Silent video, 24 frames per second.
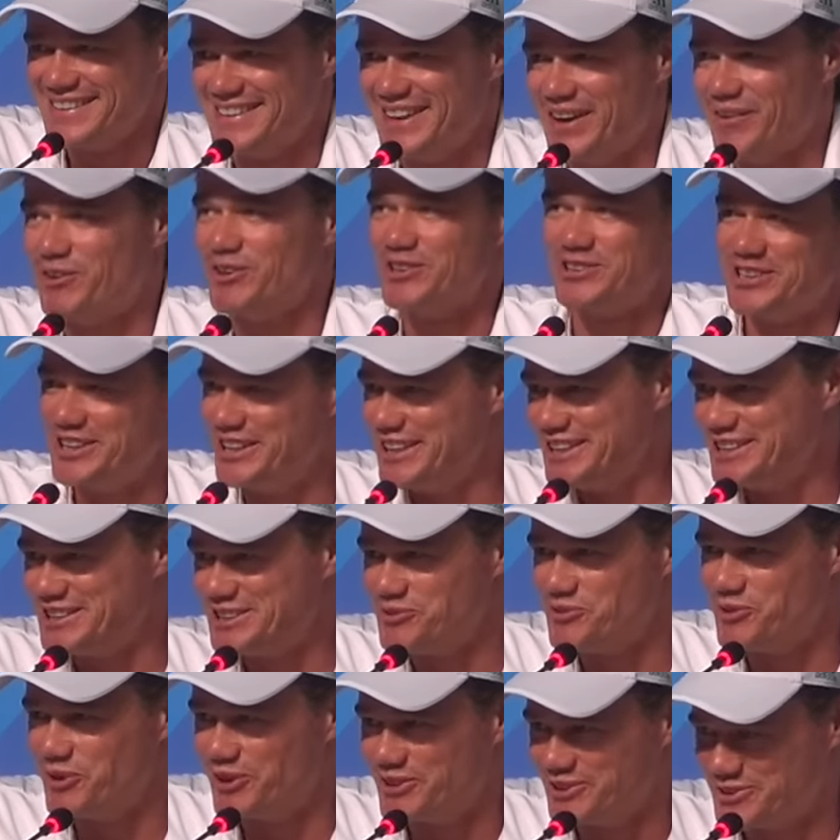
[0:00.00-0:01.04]
That was an
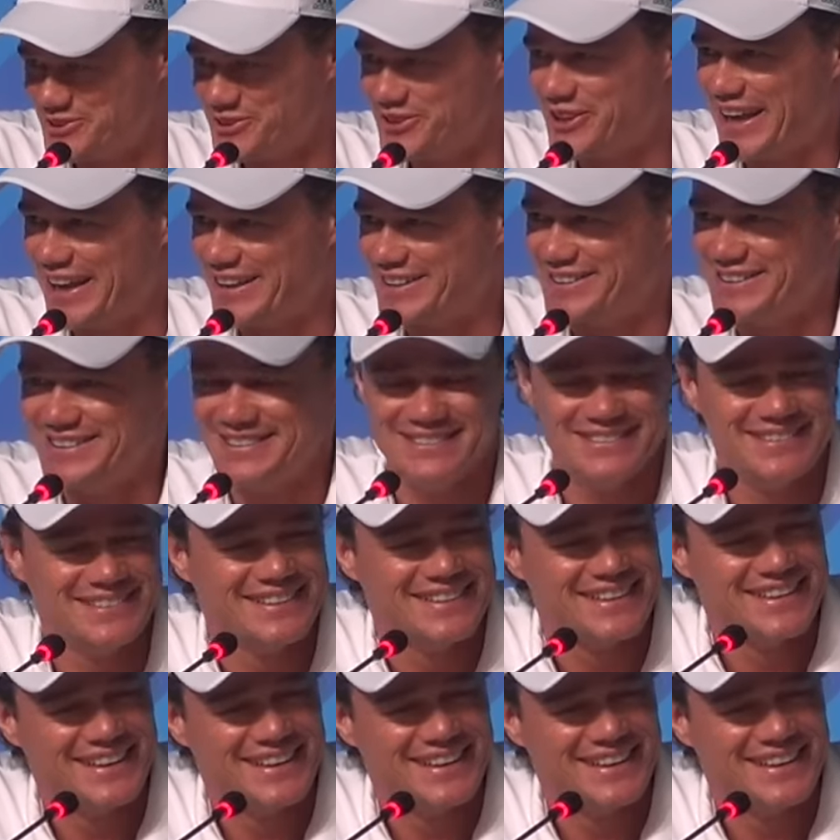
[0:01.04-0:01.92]
easy one to get me.